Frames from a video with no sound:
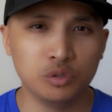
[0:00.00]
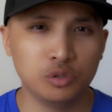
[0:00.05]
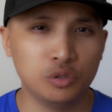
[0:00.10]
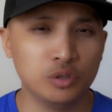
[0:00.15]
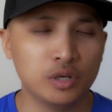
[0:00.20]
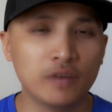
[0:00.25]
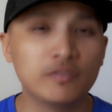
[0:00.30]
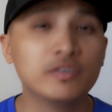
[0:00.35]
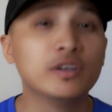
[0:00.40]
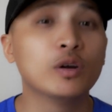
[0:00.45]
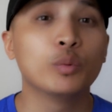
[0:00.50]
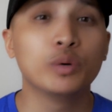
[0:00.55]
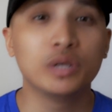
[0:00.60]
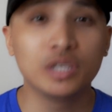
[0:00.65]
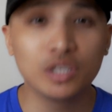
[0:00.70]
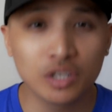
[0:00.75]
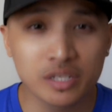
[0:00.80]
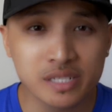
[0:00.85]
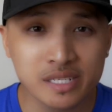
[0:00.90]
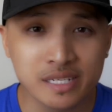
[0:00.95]
you never know when
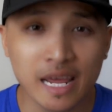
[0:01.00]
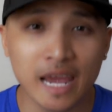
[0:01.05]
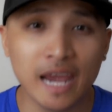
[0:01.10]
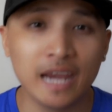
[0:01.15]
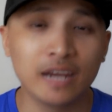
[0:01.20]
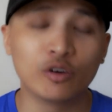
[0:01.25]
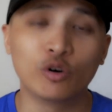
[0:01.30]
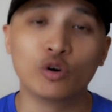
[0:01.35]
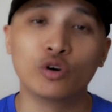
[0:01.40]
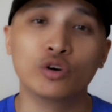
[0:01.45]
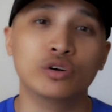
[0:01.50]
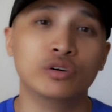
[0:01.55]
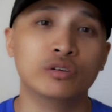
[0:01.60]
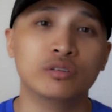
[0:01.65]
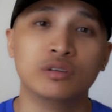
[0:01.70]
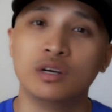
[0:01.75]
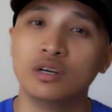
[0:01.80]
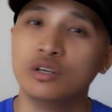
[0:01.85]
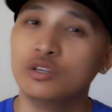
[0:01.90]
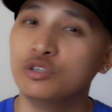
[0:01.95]
you're gonna snag,
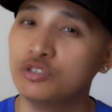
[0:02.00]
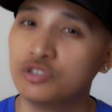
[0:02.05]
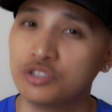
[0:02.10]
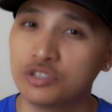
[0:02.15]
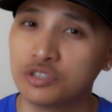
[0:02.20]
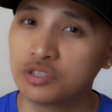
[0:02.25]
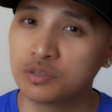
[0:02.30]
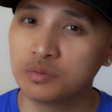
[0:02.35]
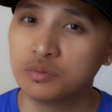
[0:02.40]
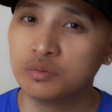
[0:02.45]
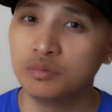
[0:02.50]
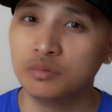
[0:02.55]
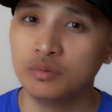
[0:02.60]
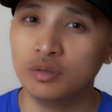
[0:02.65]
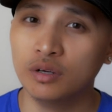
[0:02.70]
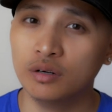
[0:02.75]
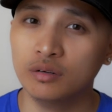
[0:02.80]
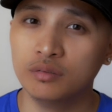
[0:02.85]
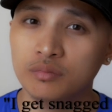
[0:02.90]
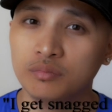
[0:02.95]
or you just,
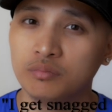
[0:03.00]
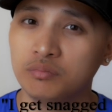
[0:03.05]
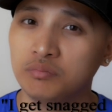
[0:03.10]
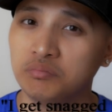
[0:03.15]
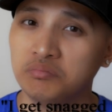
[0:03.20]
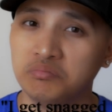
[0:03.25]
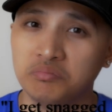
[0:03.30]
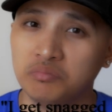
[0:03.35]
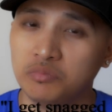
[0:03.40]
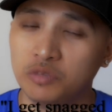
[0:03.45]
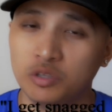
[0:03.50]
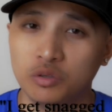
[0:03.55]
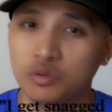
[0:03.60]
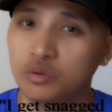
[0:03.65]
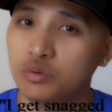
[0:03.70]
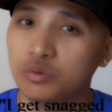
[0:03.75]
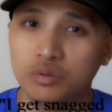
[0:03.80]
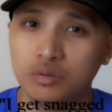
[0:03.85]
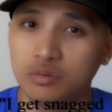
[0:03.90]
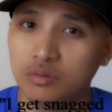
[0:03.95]
you know,
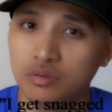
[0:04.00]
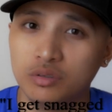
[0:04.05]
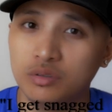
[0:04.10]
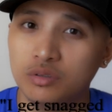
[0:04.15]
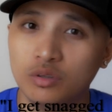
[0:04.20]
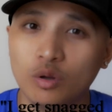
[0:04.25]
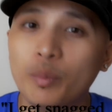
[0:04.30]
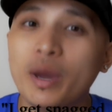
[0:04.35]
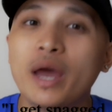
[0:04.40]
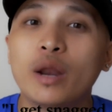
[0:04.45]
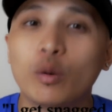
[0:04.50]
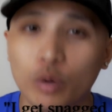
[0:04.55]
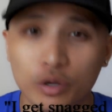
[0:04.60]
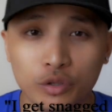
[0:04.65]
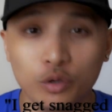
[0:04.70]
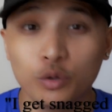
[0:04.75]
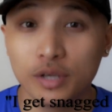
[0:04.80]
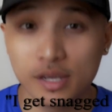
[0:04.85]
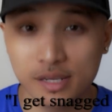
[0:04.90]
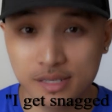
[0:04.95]
you no matter what,
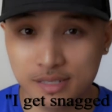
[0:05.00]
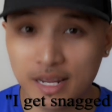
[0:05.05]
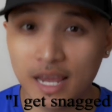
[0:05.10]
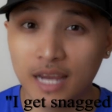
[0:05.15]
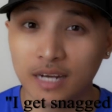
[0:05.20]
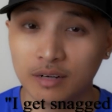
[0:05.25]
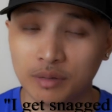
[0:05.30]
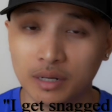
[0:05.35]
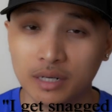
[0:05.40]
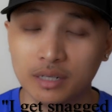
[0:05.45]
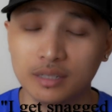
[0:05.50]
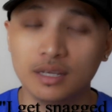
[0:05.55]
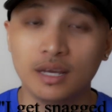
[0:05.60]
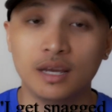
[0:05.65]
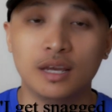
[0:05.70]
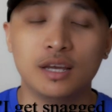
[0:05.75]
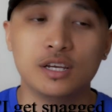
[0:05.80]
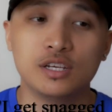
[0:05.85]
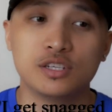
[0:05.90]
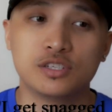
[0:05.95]
you'll get snagged, right?
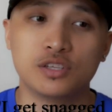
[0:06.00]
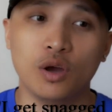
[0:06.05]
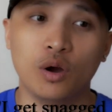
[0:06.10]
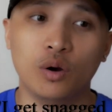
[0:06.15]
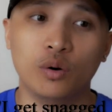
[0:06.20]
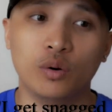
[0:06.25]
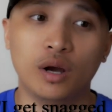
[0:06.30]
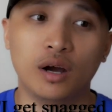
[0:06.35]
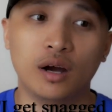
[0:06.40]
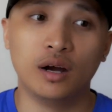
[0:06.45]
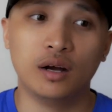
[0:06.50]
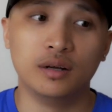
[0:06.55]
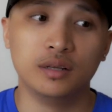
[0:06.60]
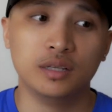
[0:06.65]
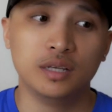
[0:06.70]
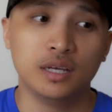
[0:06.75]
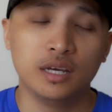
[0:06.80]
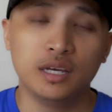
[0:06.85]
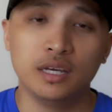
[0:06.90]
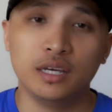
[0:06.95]
So uh,
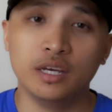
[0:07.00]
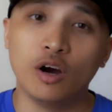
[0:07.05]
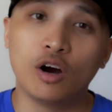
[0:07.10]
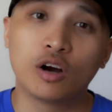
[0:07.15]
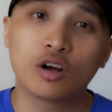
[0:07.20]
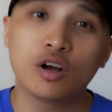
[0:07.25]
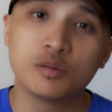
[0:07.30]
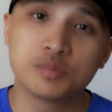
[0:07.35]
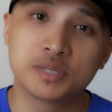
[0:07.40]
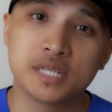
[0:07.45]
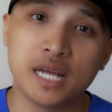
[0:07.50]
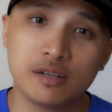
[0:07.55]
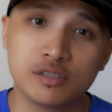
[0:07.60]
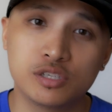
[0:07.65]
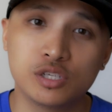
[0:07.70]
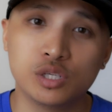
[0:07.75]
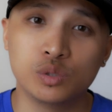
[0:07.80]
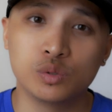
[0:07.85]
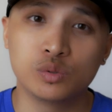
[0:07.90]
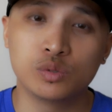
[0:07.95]
it all comes down
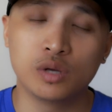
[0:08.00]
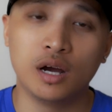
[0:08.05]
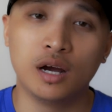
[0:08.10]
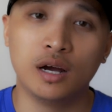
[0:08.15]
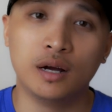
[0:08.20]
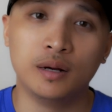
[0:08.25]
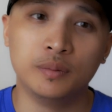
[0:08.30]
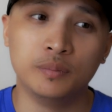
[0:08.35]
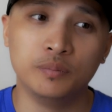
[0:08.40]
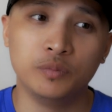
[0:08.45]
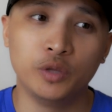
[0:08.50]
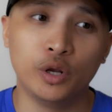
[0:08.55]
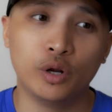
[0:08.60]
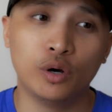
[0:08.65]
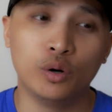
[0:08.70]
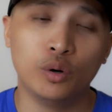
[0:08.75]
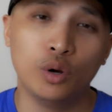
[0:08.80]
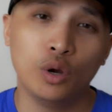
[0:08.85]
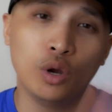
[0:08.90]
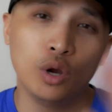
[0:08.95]
to um, you
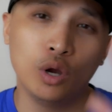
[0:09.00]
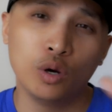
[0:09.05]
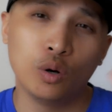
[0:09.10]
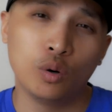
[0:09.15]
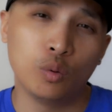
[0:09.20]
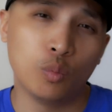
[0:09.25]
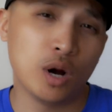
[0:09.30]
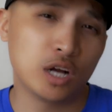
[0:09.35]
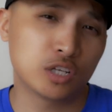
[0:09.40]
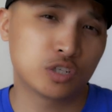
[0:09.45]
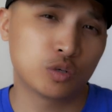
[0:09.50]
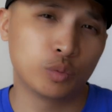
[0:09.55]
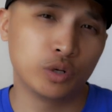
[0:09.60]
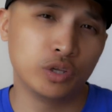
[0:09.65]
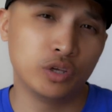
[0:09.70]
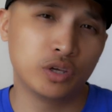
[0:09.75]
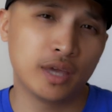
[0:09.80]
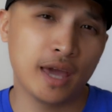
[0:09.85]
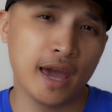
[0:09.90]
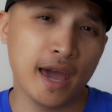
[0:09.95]
know, watching where
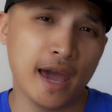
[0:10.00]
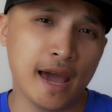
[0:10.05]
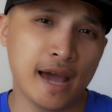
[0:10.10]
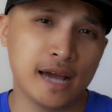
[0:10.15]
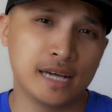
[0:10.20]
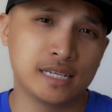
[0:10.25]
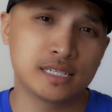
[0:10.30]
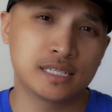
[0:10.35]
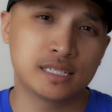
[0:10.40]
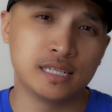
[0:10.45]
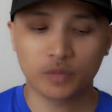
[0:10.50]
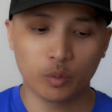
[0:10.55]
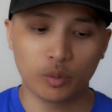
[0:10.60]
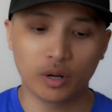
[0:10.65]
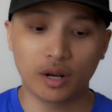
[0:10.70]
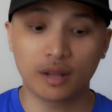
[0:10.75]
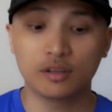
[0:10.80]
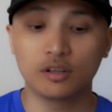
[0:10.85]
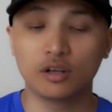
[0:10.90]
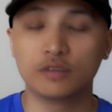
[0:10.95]
you cast.
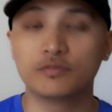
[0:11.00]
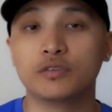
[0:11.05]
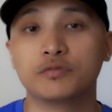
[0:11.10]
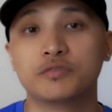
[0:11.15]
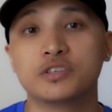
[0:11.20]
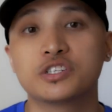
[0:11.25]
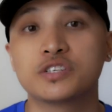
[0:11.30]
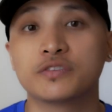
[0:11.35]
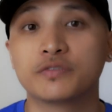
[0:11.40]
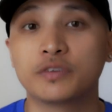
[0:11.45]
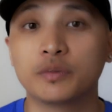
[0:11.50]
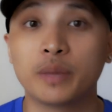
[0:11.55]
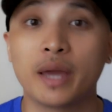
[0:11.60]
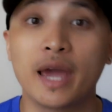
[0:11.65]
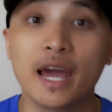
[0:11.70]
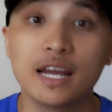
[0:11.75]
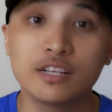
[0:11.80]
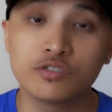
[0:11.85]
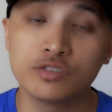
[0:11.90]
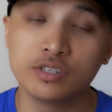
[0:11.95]
What I learned from fishing from the
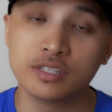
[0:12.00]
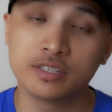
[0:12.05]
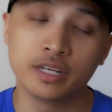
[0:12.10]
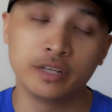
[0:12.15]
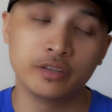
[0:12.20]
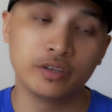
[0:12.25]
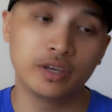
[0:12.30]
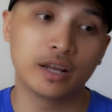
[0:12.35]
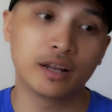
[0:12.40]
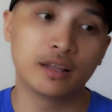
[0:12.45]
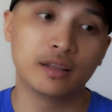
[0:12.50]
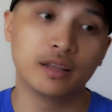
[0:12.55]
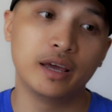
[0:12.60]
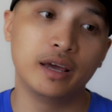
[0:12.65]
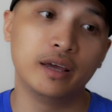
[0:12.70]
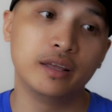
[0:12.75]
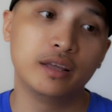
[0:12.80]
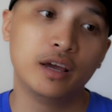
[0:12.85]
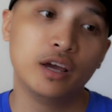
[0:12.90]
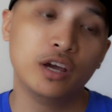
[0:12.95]
hatchery is that you gotta
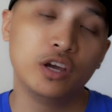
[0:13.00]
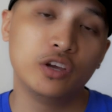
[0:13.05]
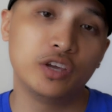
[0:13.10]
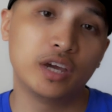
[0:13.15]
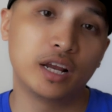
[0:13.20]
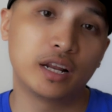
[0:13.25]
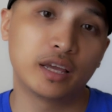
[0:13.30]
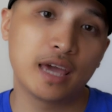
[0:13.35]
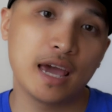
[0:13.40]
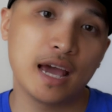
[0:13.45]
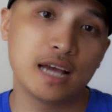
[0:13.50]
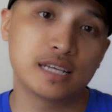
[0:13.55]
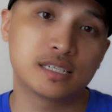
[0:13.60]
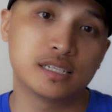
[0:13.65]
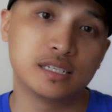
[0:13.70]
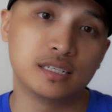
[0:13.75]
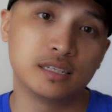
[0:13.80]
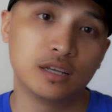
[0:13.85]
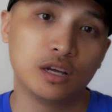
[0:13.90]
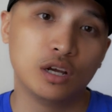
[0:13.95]
let you gotta
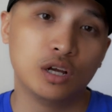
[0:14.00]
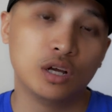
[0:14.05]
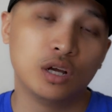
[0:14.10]
cast it